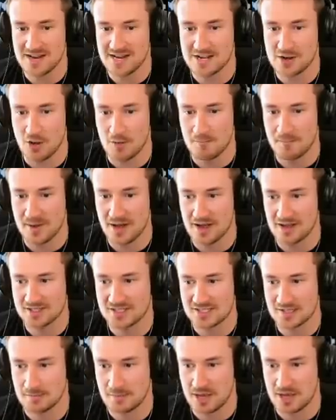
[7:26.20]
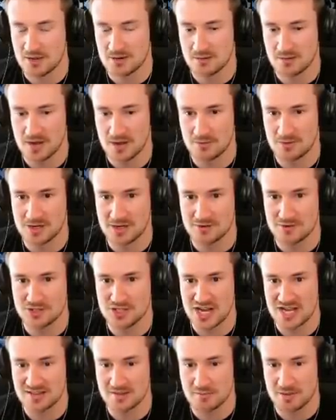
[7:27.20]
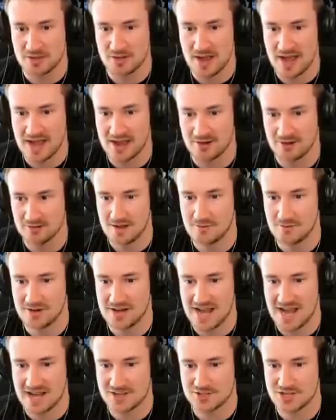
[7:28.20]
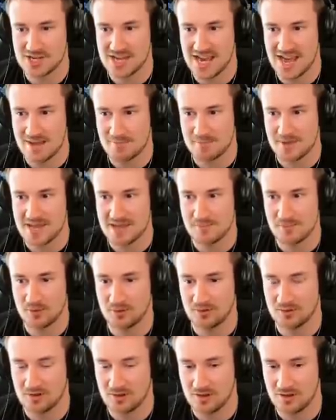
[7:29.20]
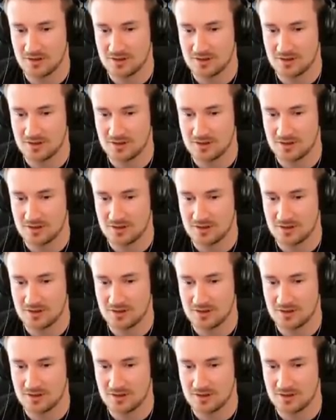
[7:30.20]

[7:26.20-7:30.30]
nearly gone past the boat. I want to go and check the boat out. I want to actually get people...